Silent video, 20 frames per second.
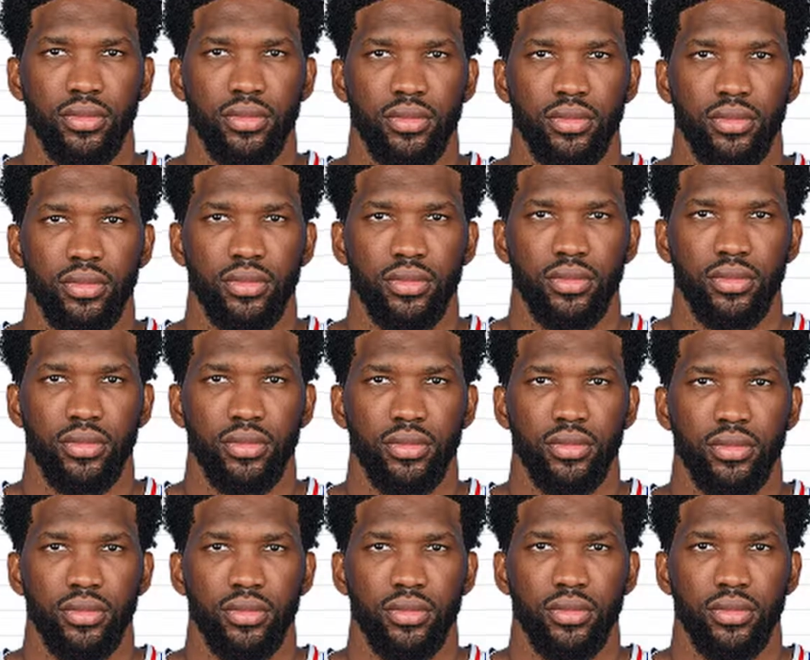
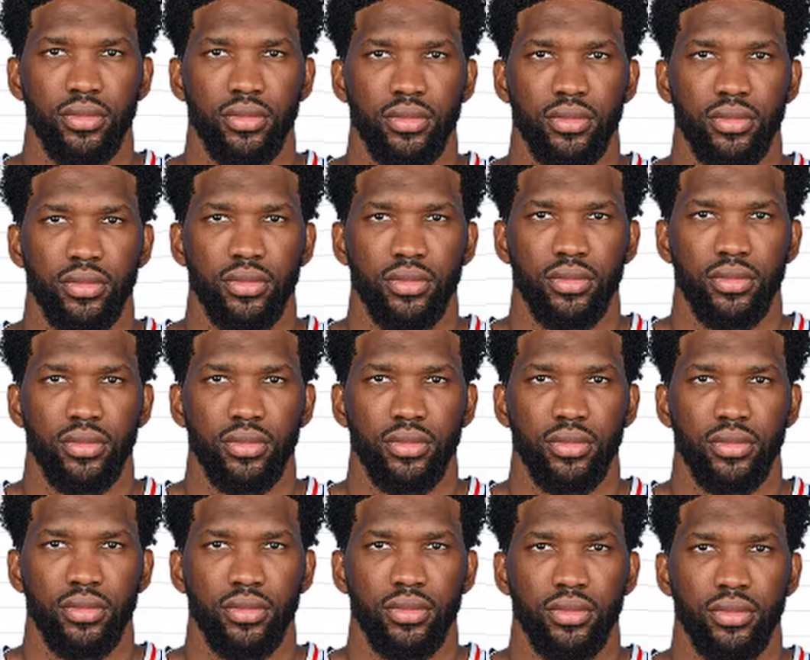
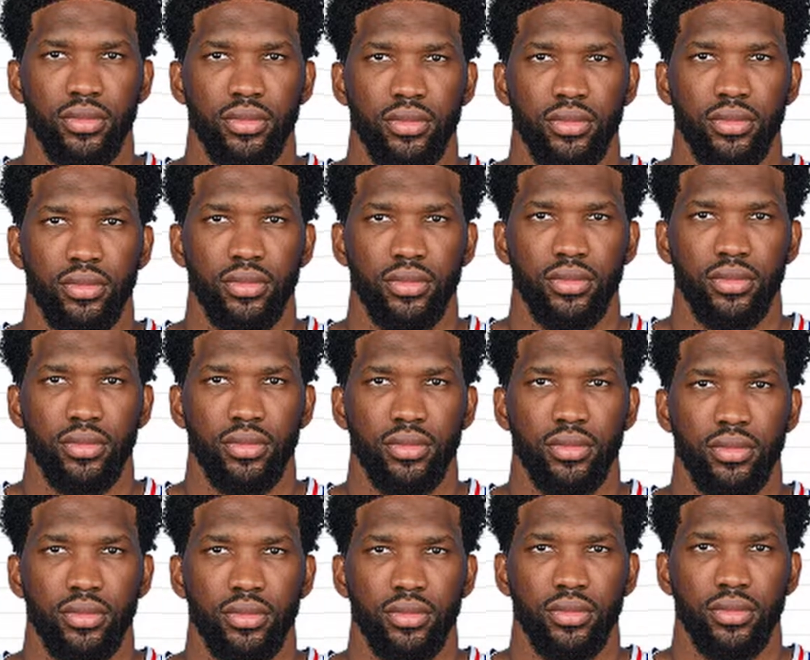
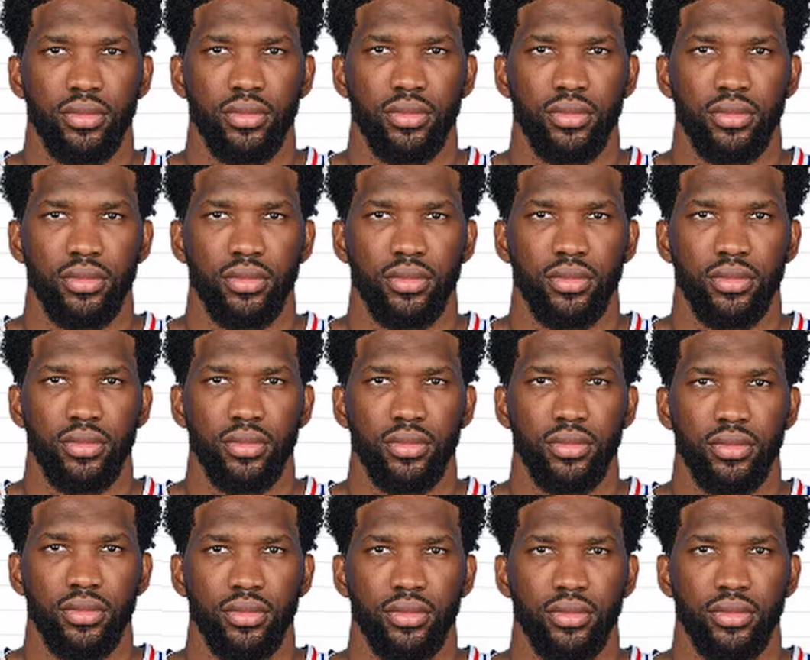
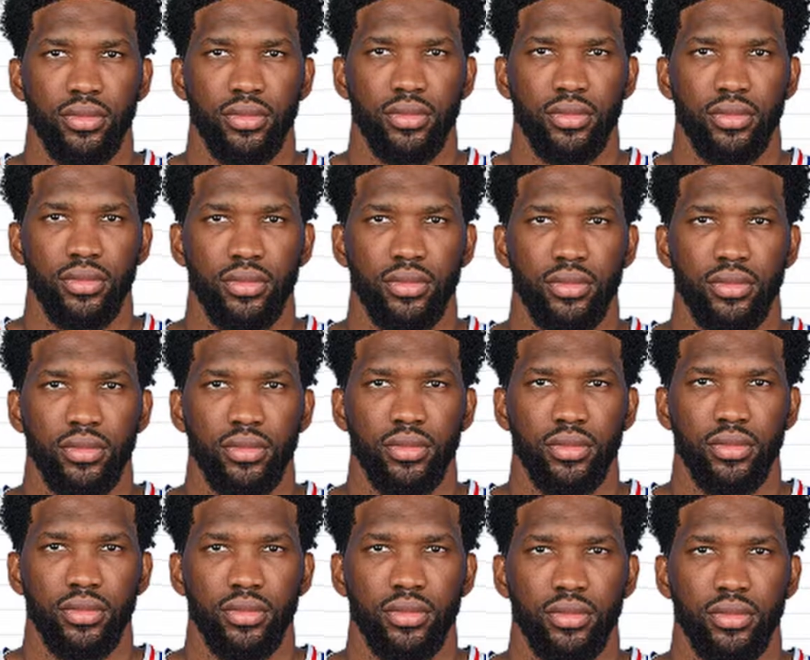
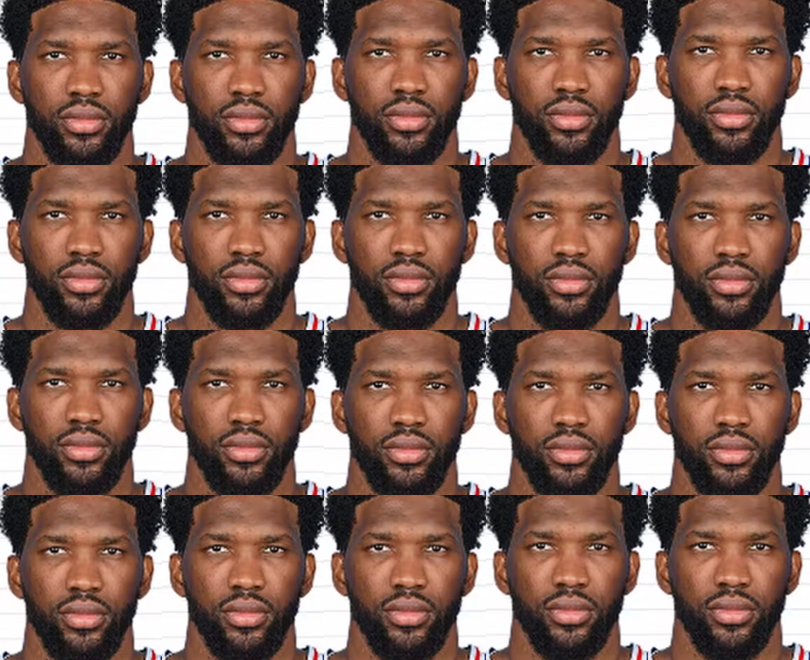
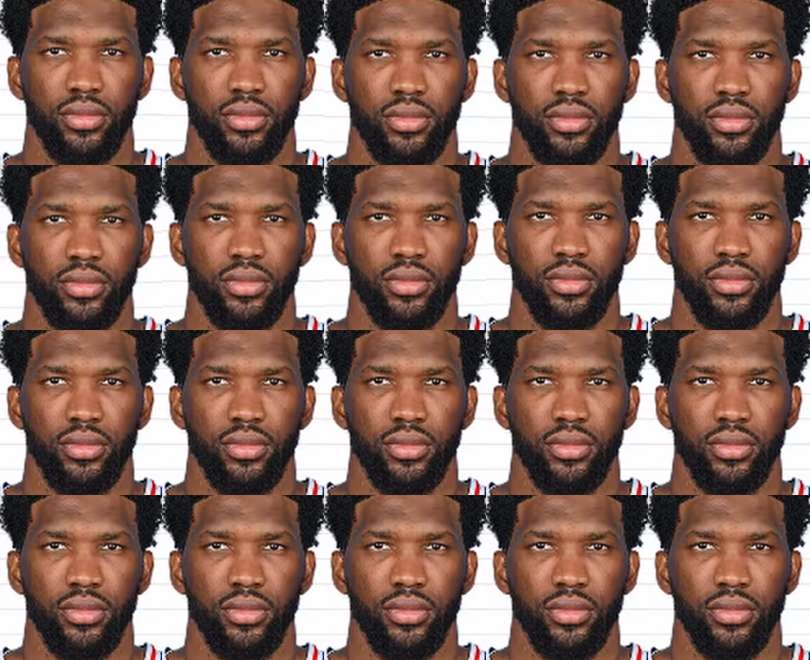No words are spoken by the person on screen.